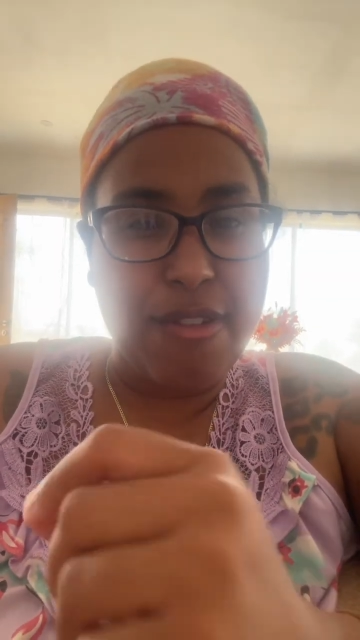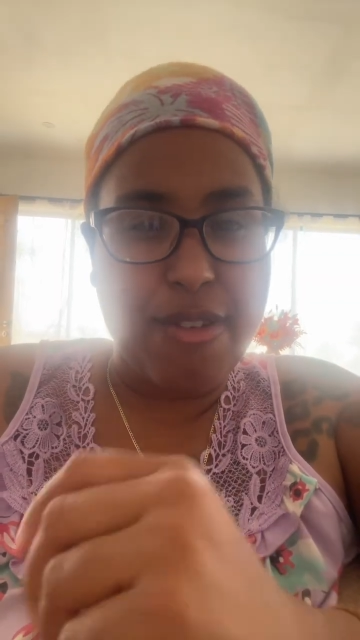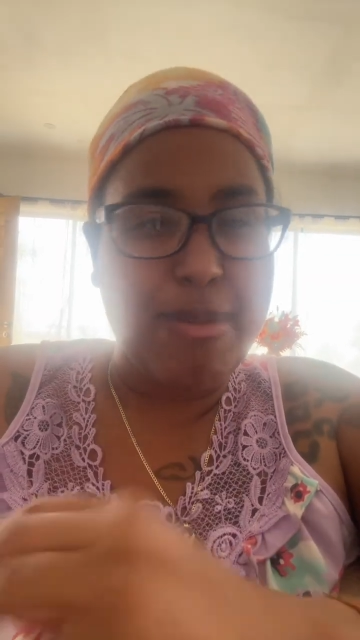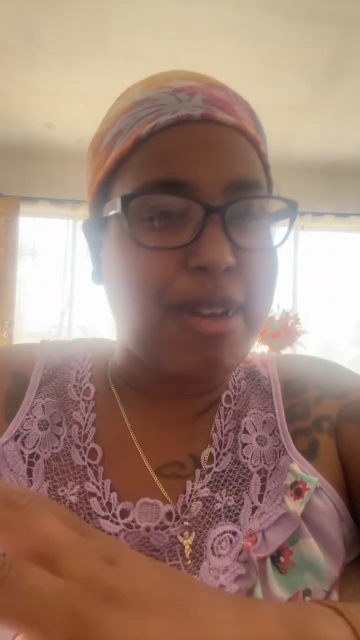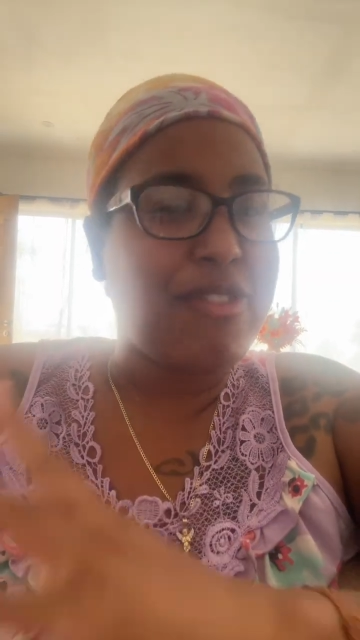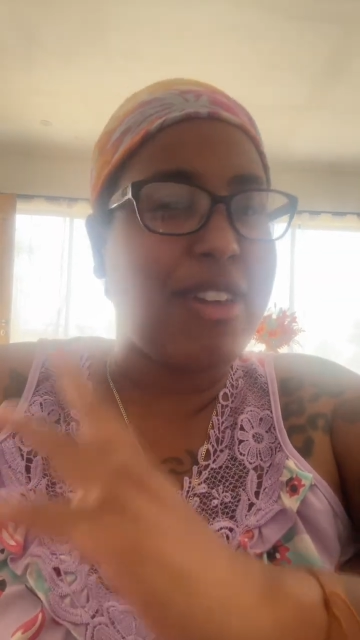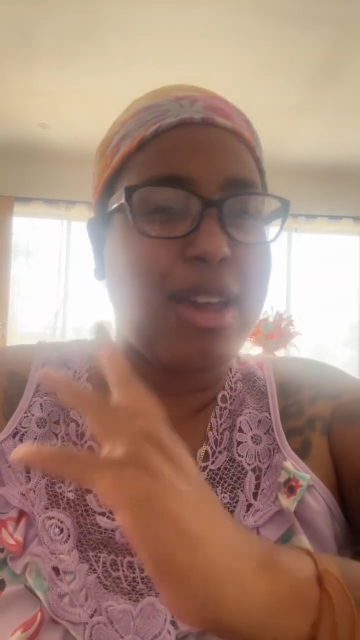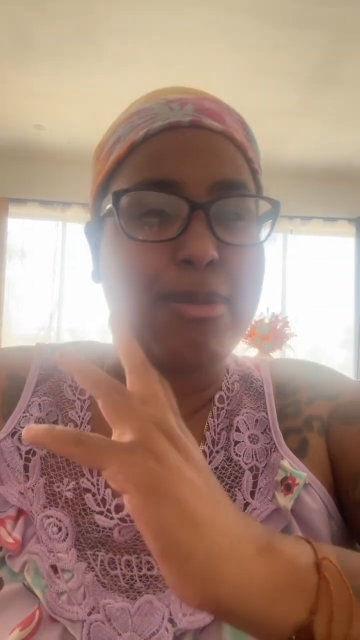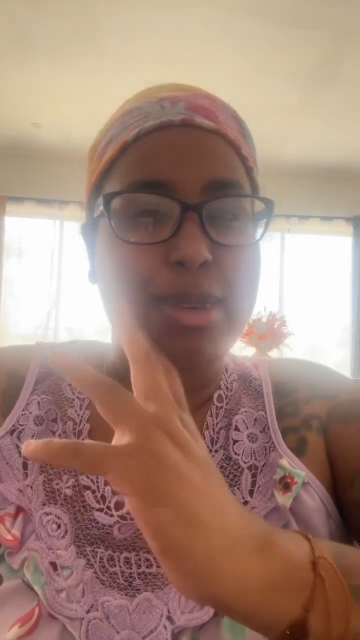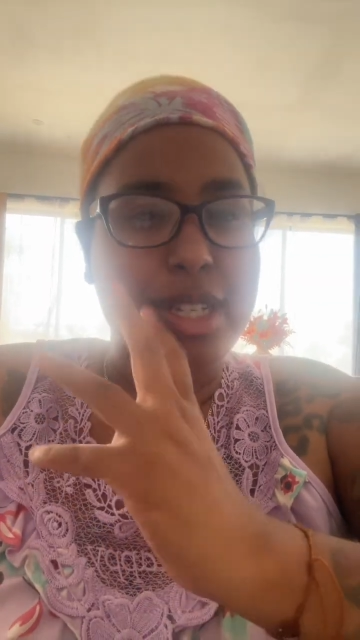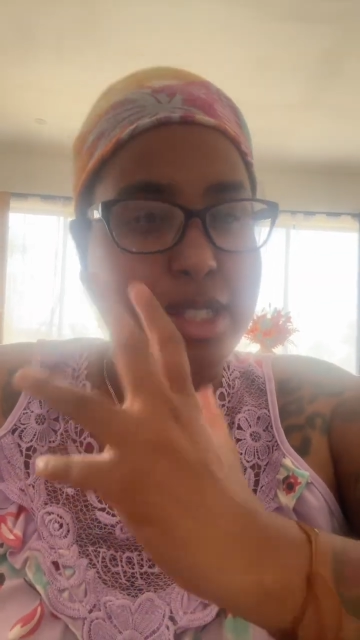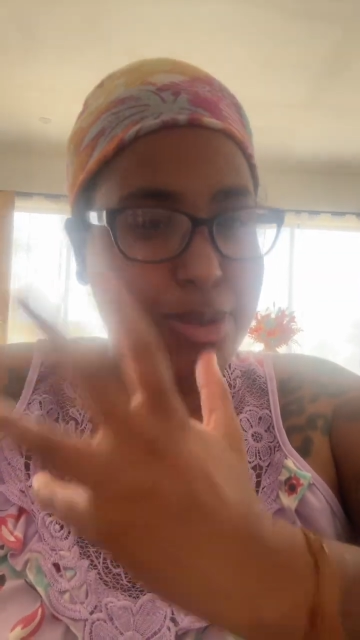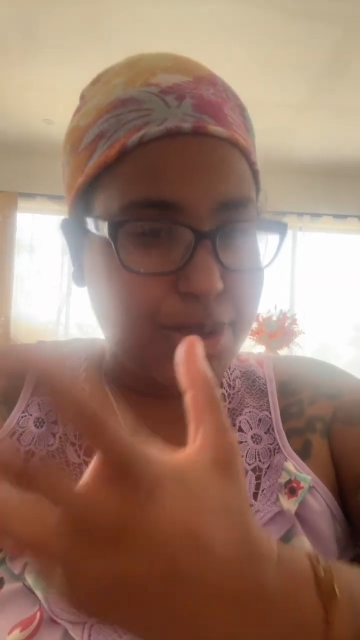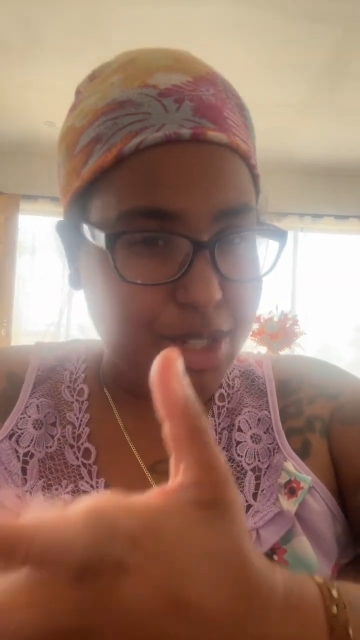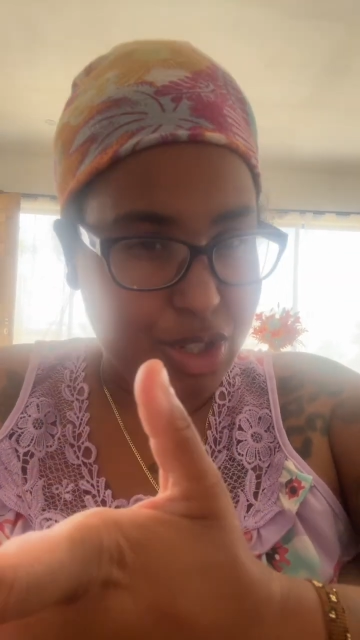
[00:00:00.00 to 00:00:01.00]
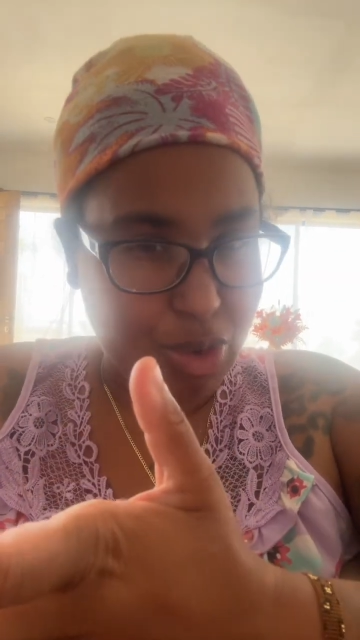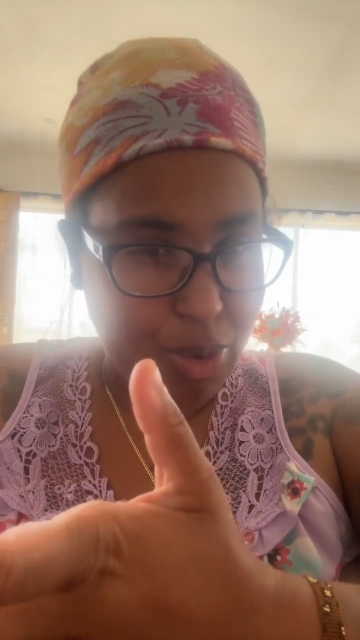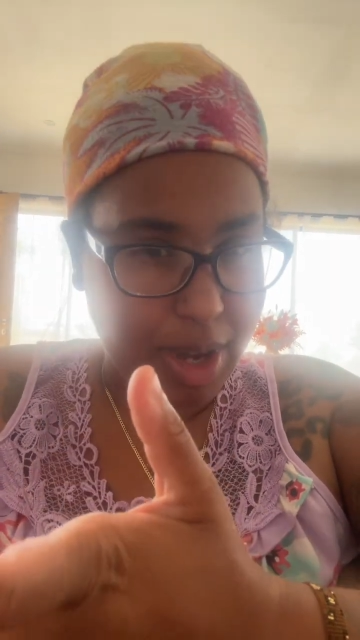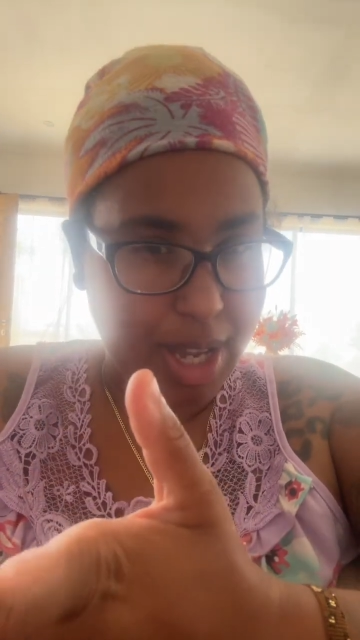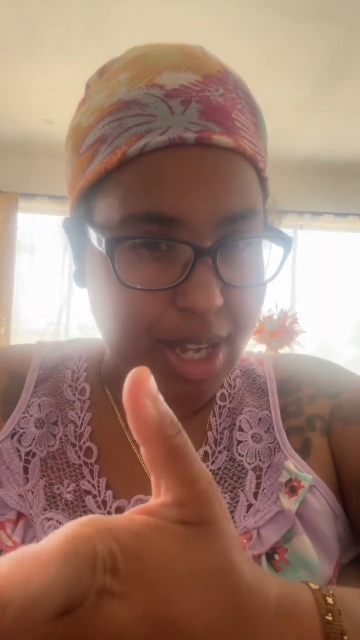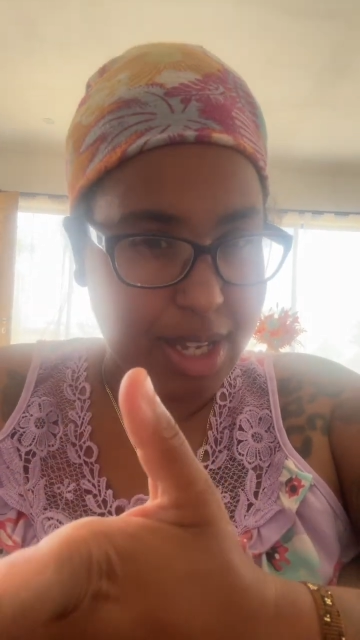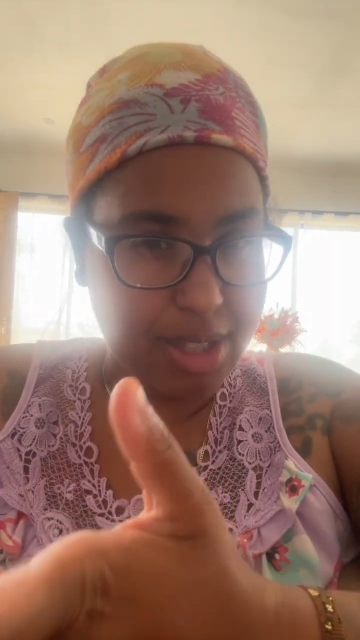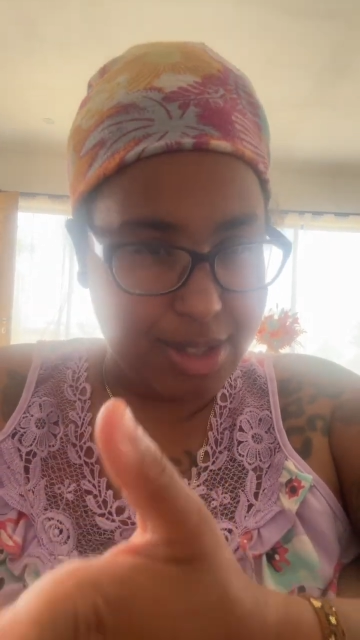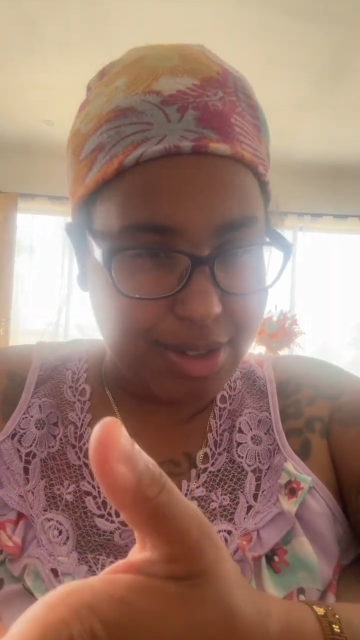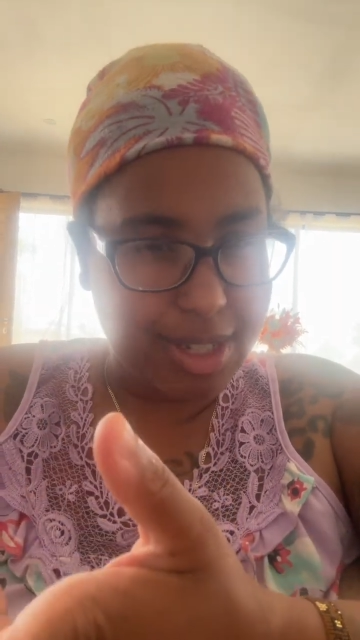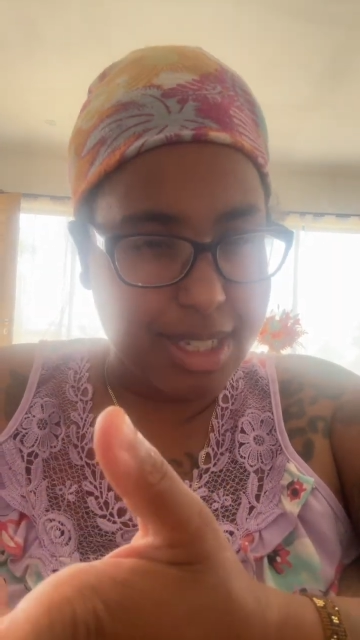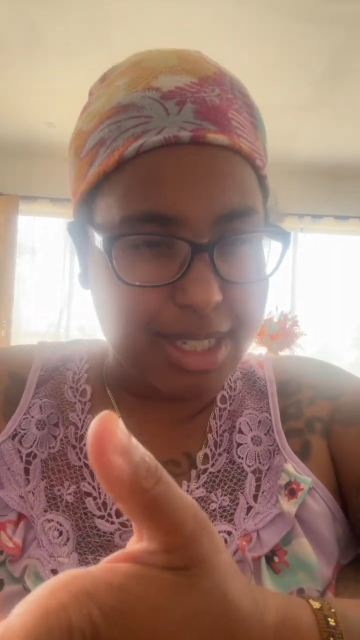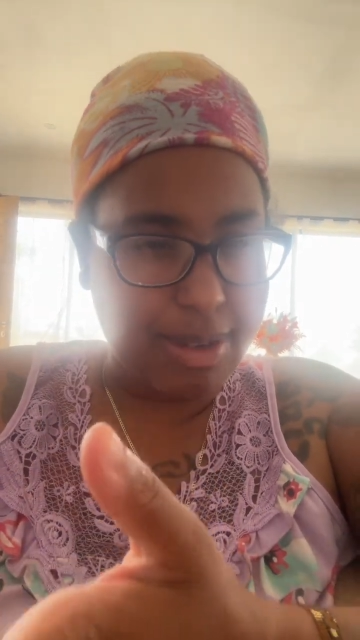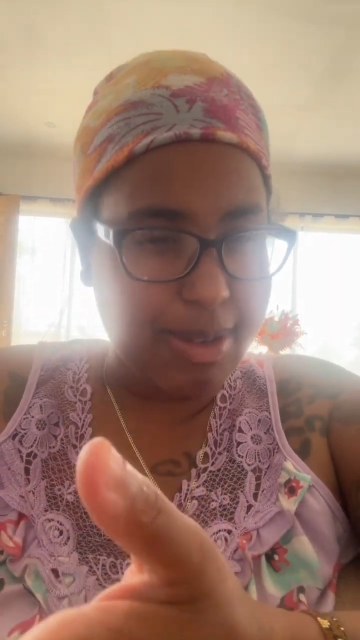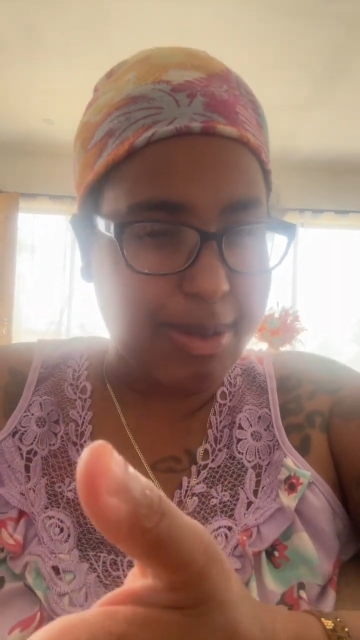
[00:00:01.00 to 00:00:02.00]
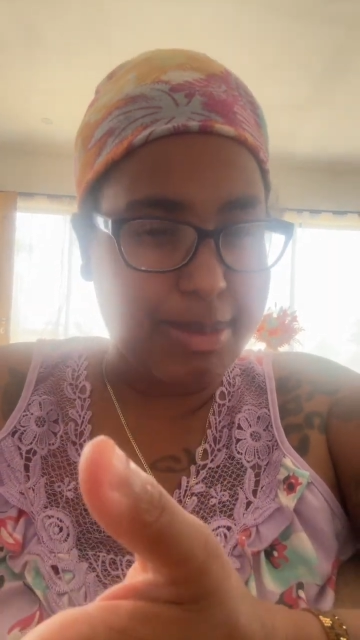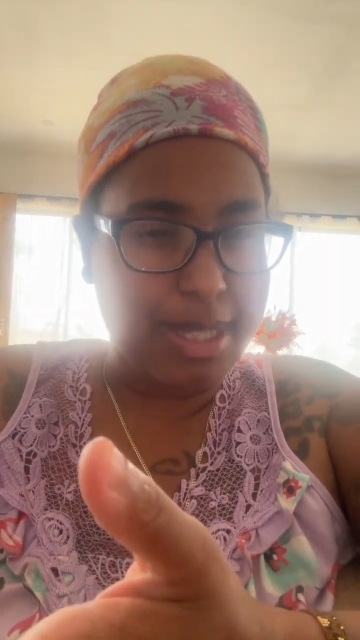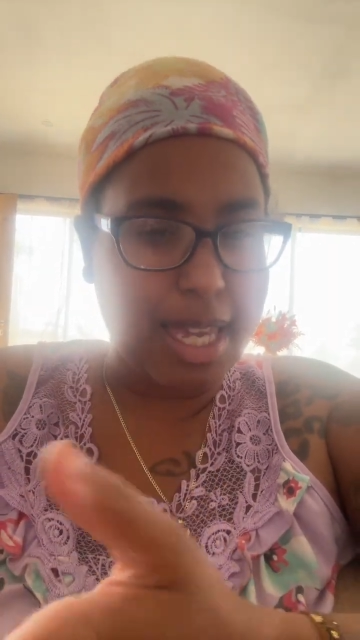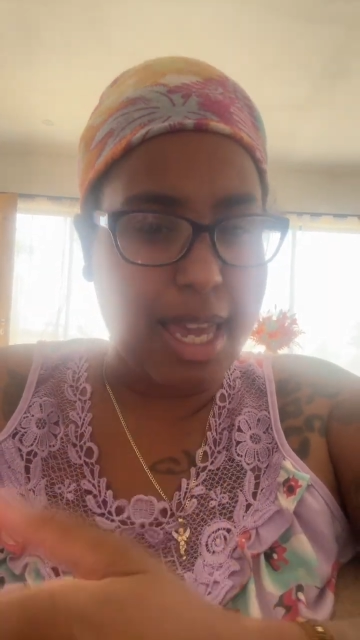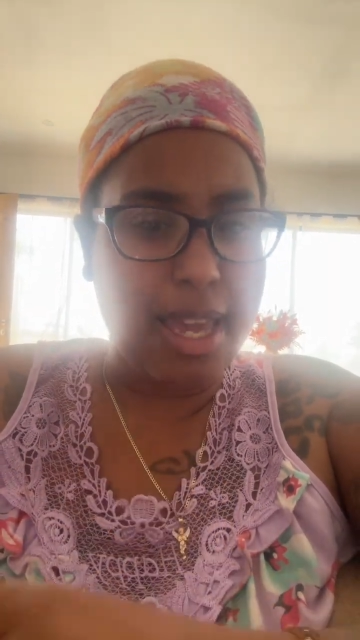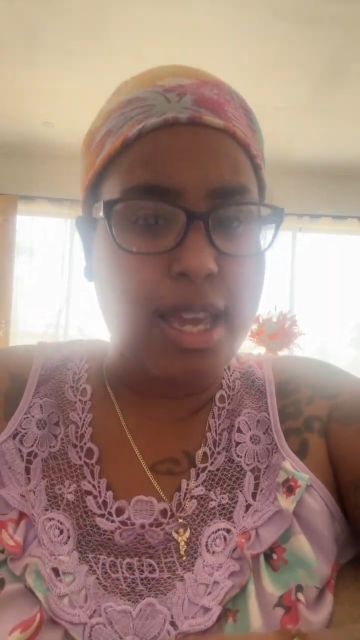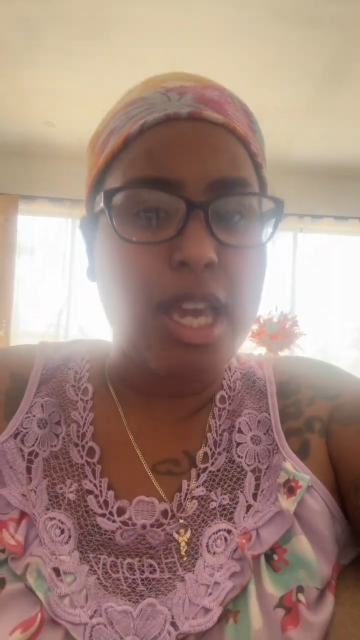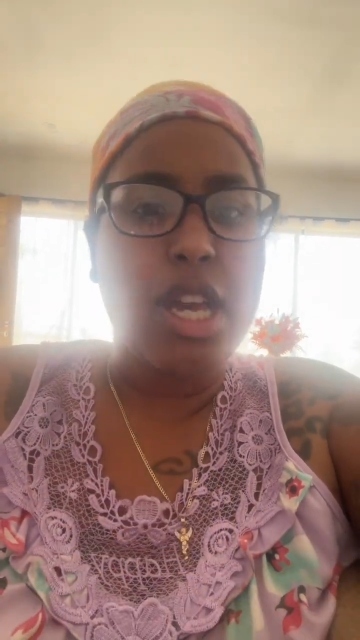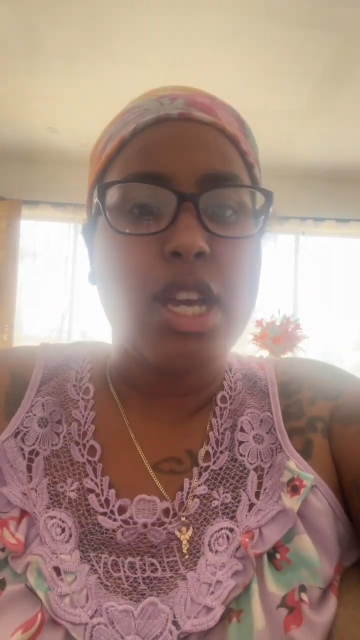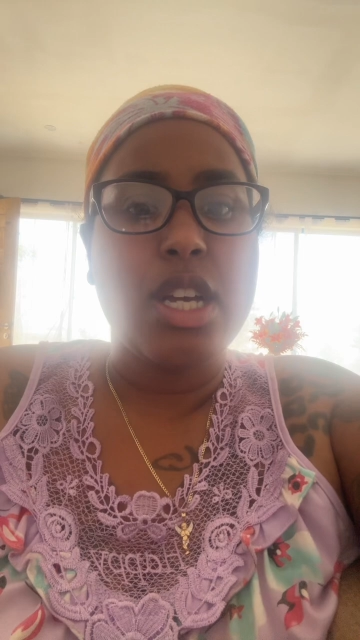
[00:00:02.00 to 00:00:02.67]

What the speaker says: and for my family to enjoy. Do you understand what I'm saying?